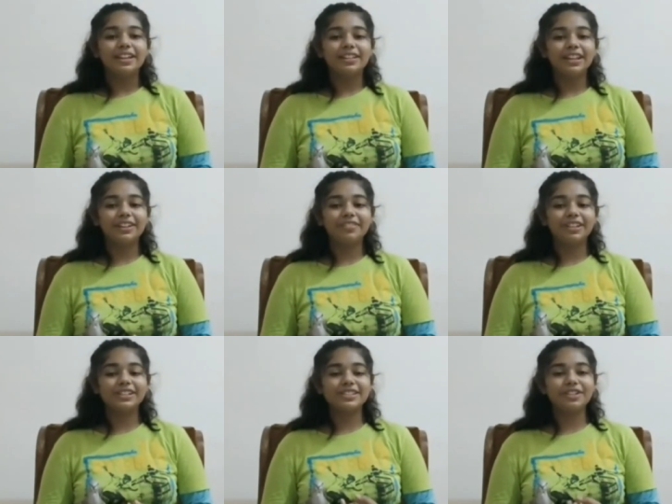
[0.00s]
They
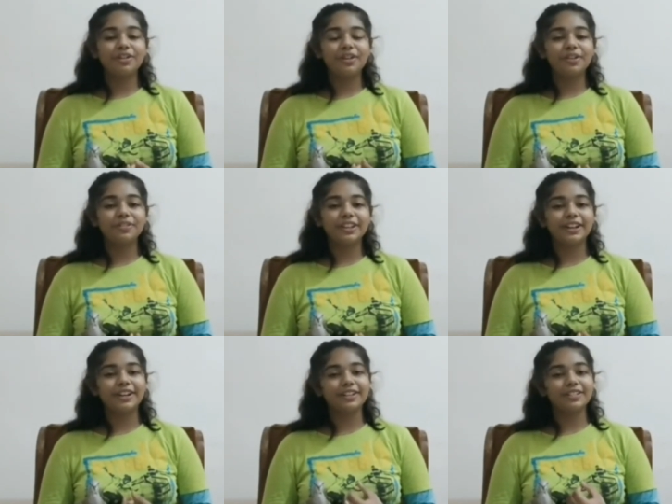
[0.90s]
will throw
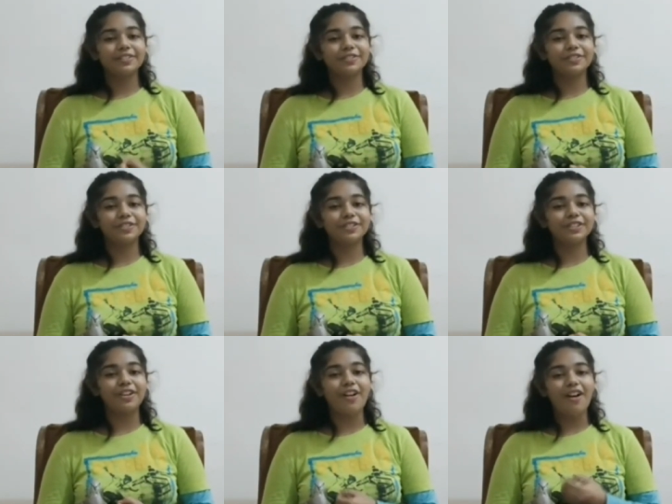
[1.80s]
their food
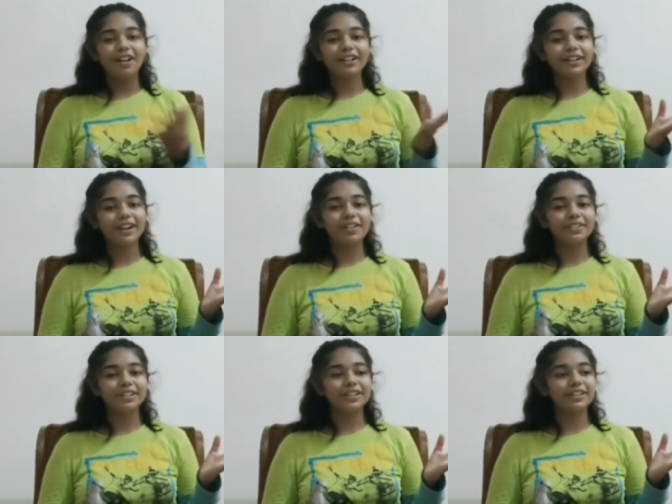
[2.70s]
all
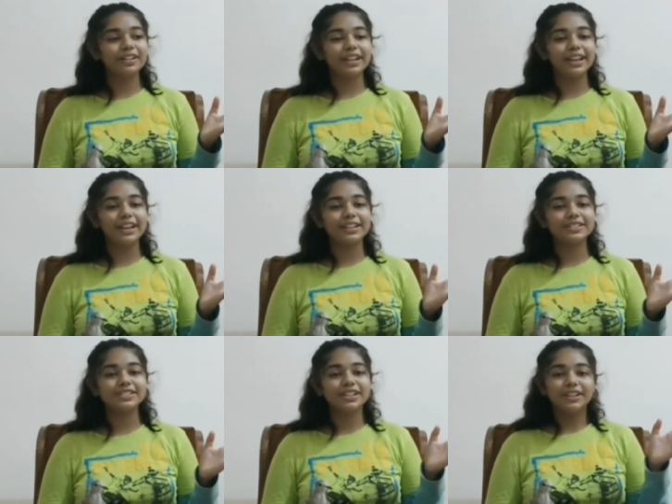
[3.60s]
around their cage,